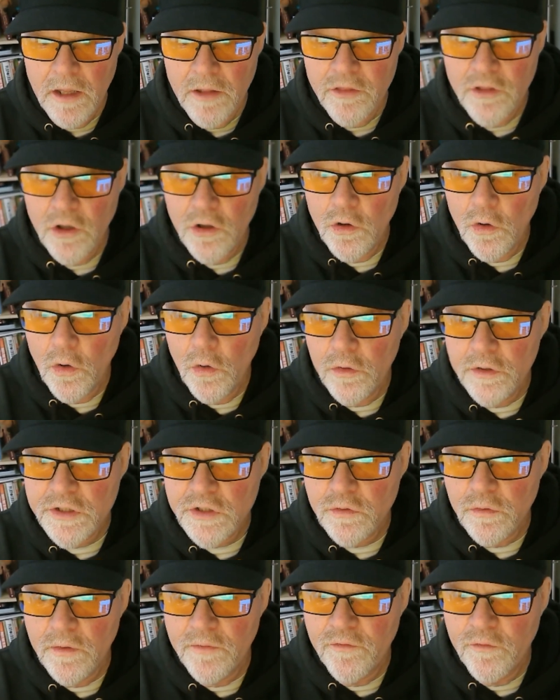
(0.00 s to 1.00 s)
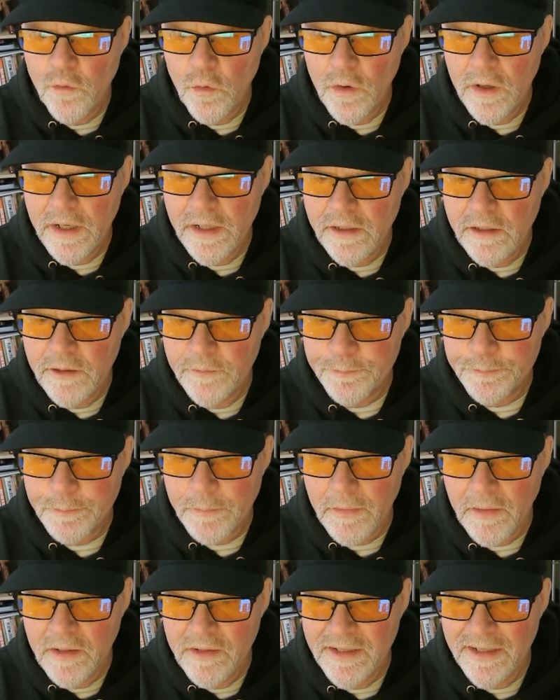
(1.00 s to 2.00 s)
The goal is to avoid
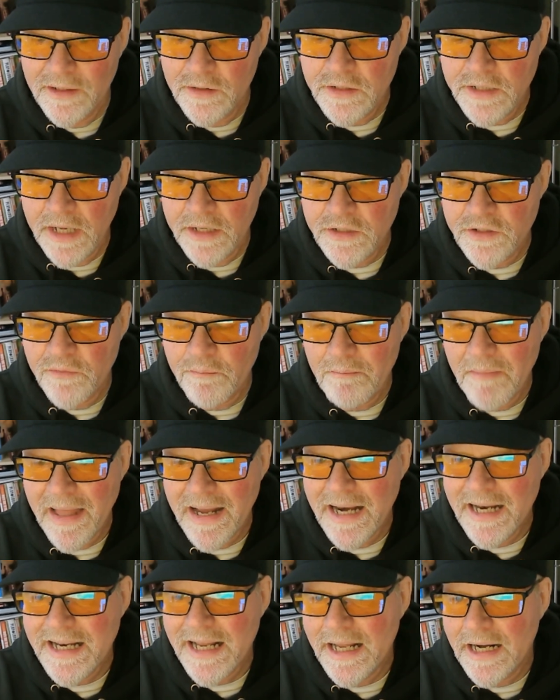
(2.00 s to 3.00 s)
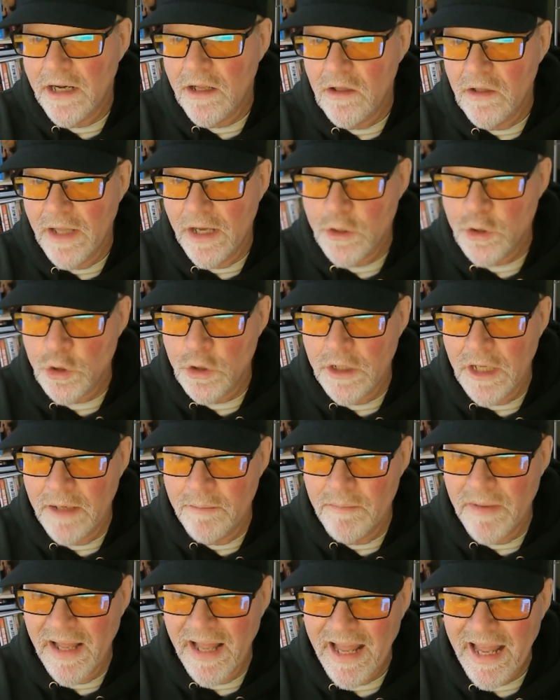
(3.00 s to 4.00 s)
the extensive metadata collection
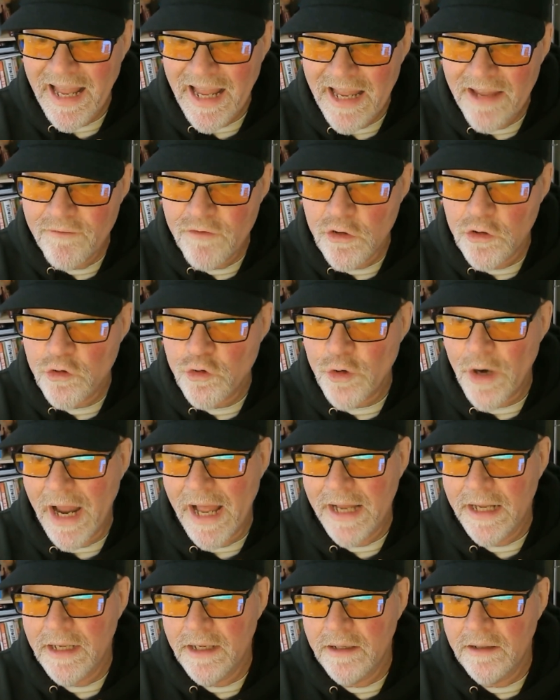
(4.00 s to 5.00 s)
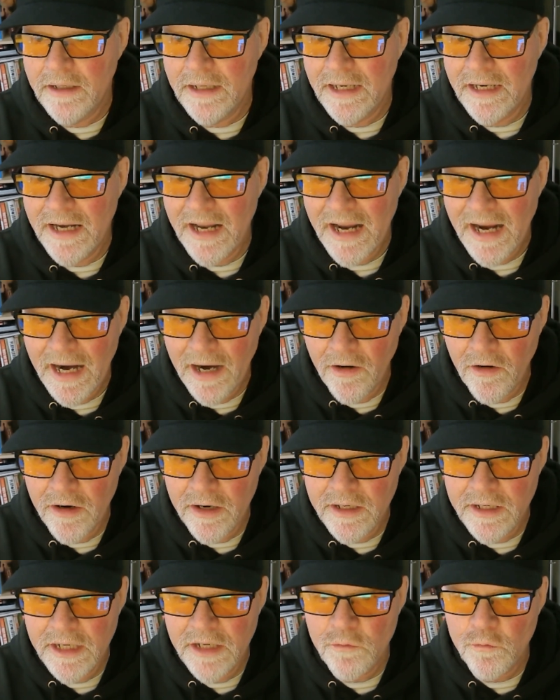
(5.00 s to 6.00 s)
and behavior tracking
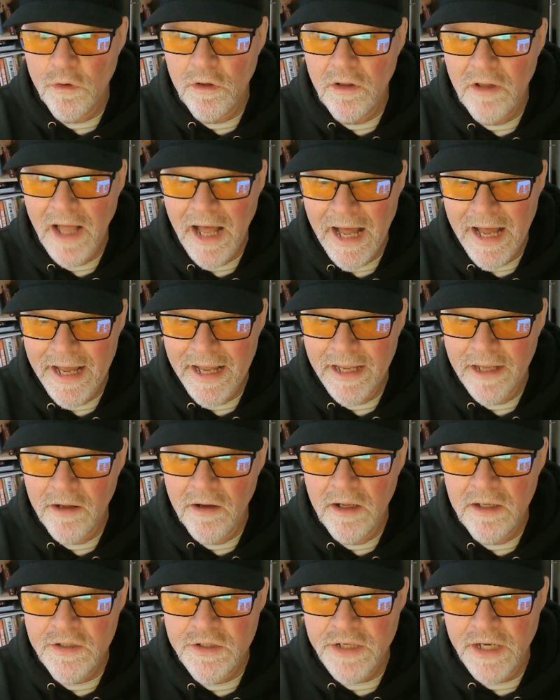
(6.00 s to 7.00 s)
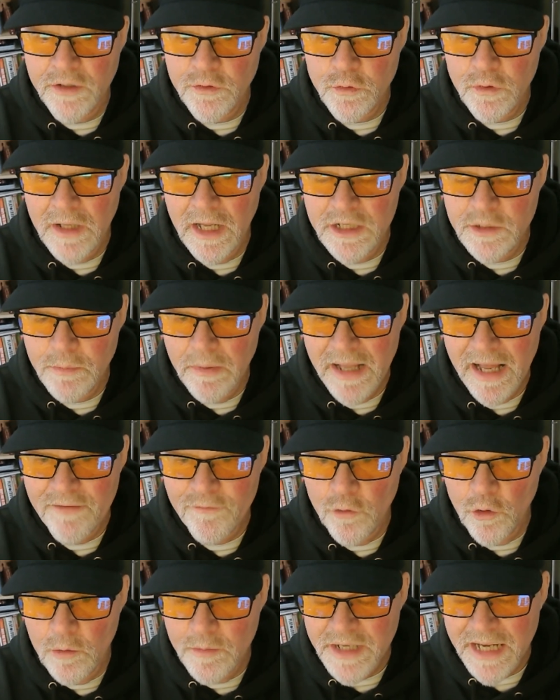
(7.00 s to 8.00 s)
inherent in relying on centralized
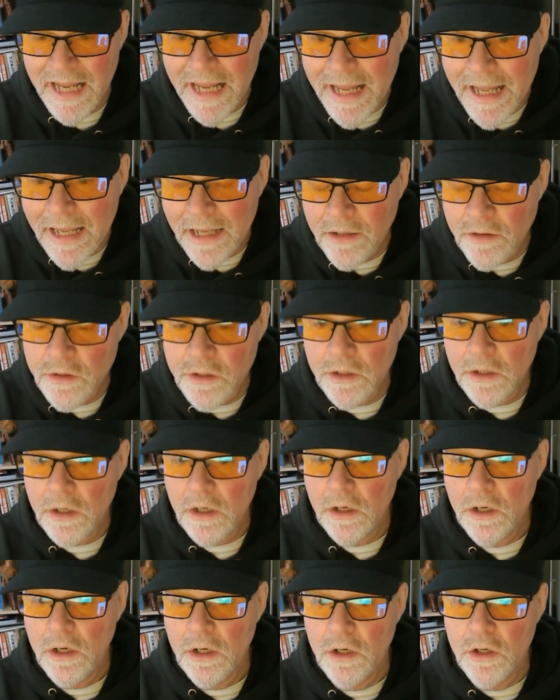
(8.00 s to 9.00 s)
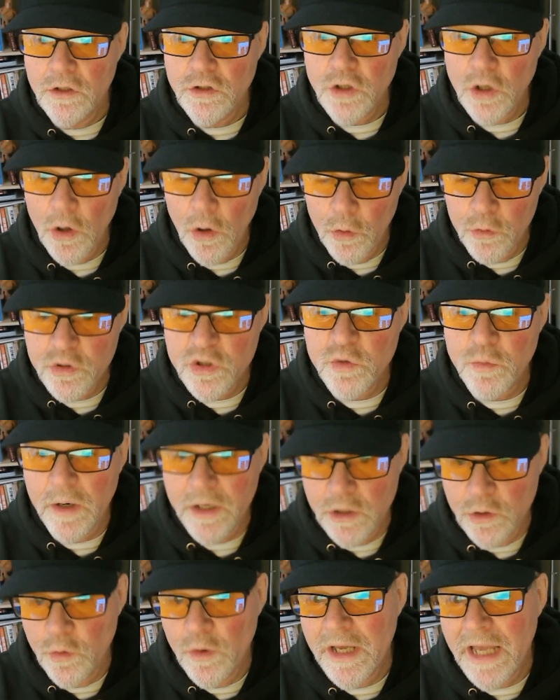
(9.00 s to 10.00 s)
platforms and to host
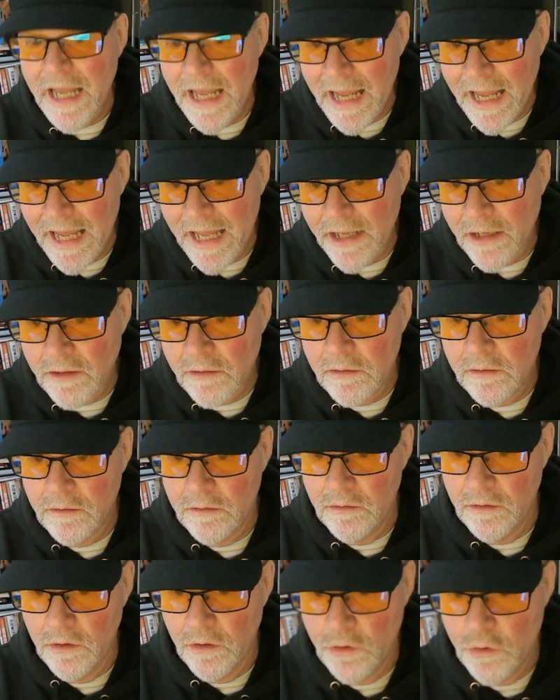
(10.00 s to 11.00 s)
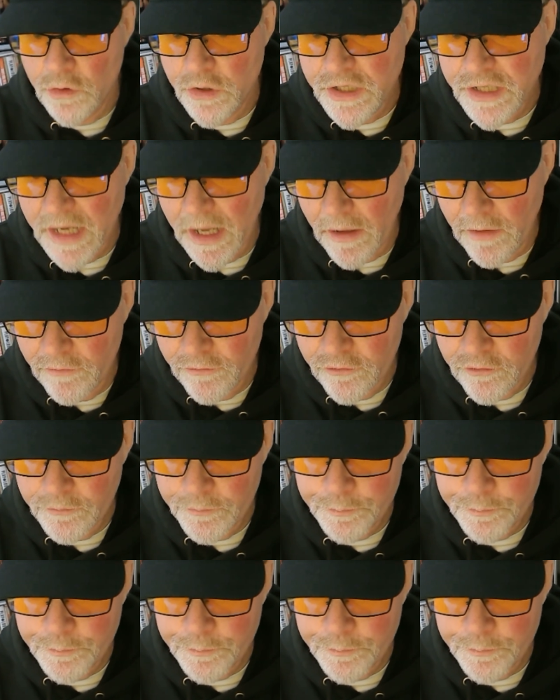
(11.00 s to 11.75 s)
what you can yourself.